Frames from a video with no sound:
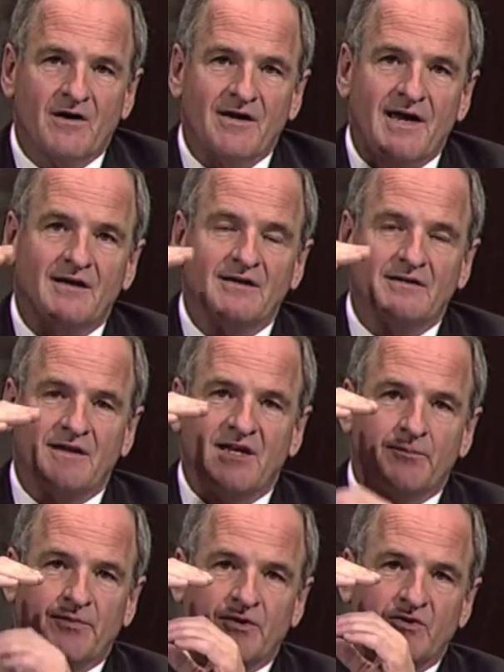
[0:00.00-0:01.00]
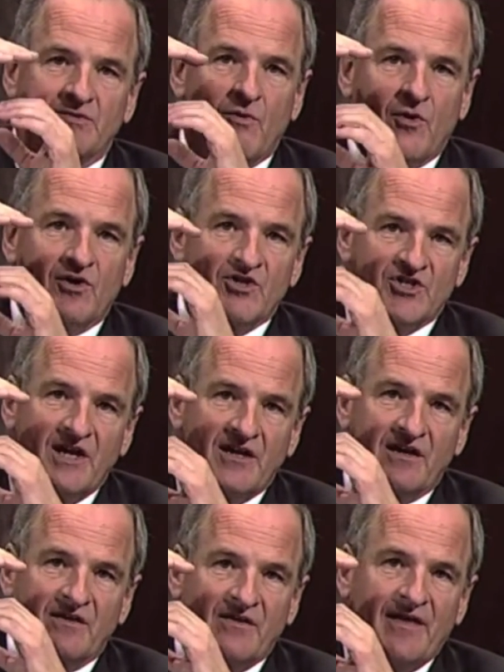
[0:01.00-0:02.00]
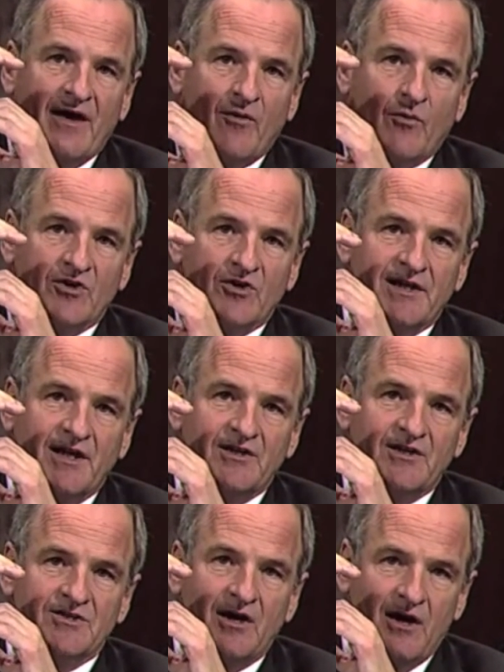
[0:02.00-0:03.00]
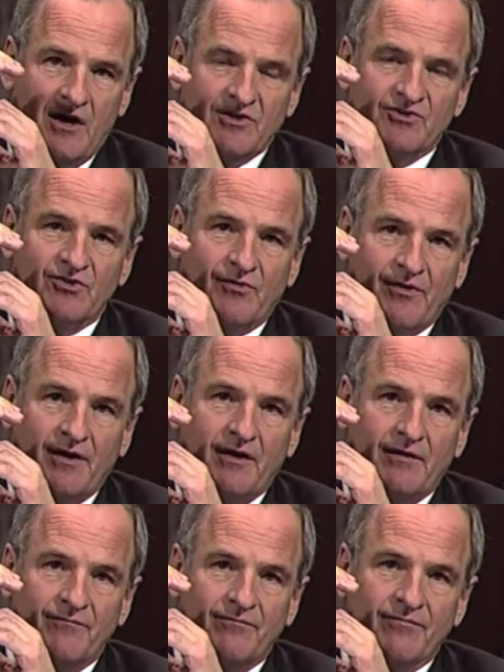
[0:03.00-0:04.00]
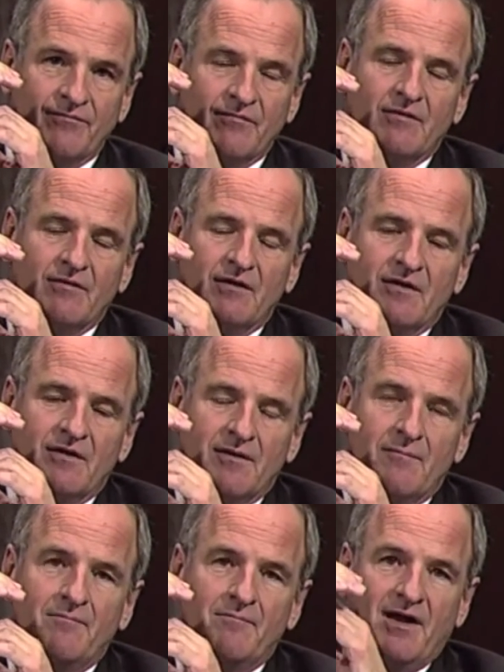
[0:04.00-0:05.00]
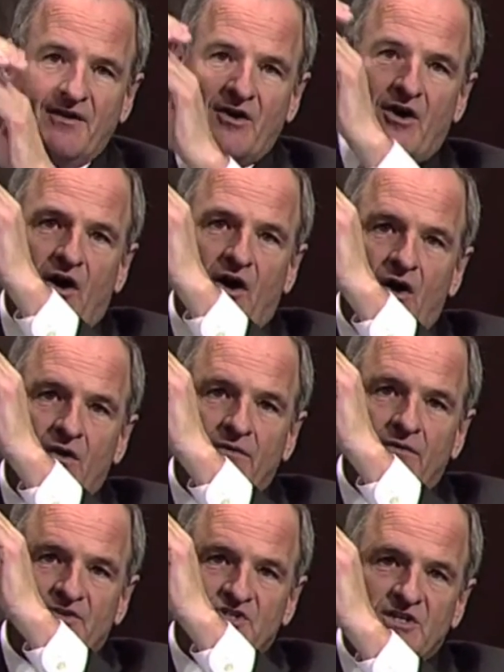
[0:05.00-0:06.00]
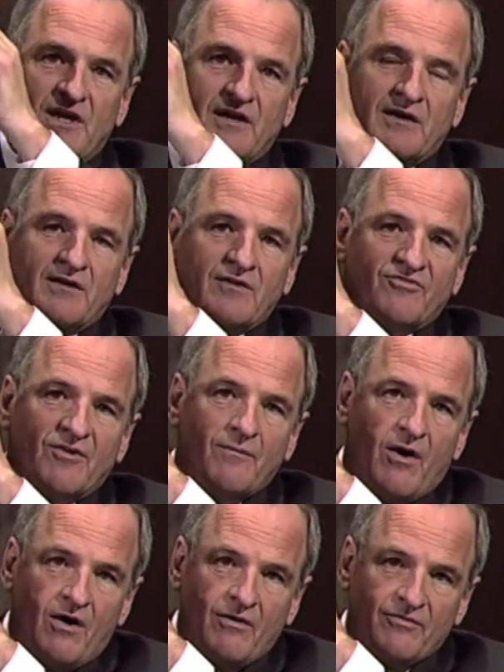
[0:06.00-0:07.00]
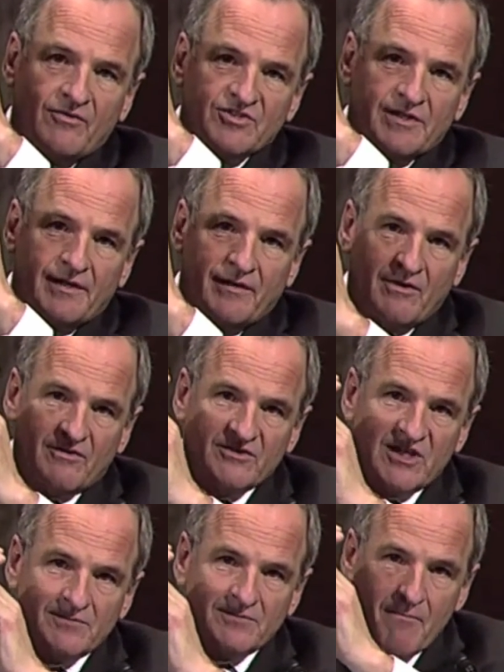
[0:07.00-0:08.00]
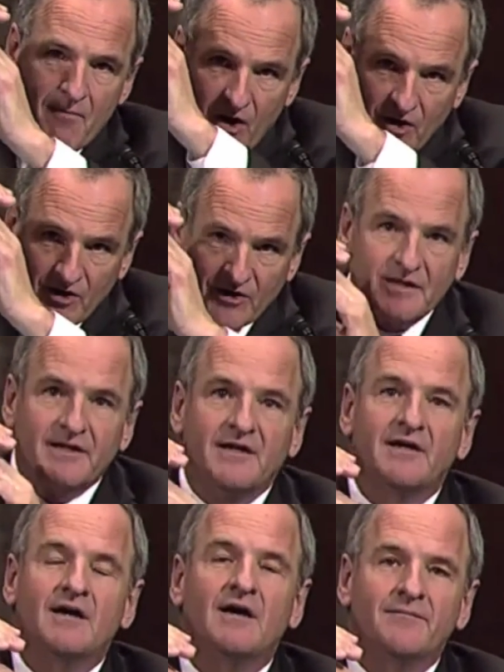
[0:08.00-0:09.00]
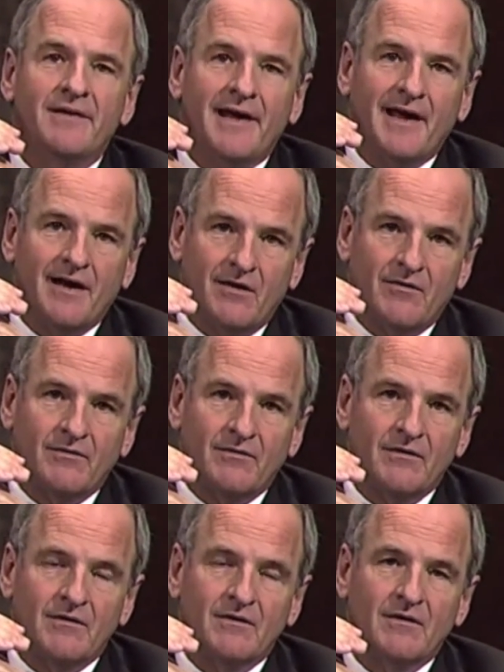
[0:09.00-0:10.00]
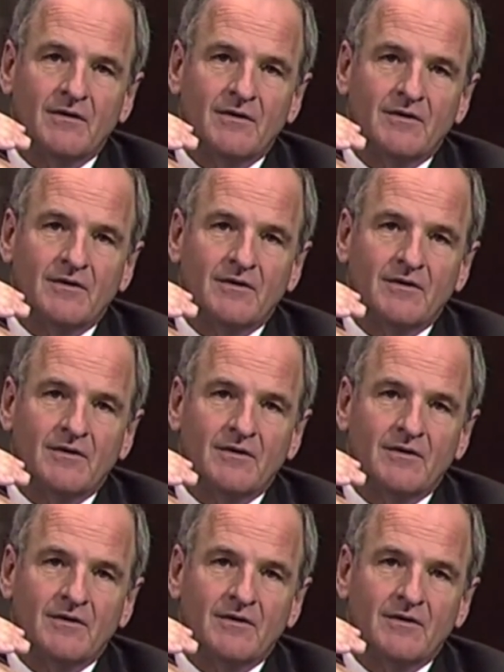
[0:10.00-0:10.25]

are calculated to produce more shaking than that worst-case HOSGRI. But all of the shaking from all those scenarios has markedly come down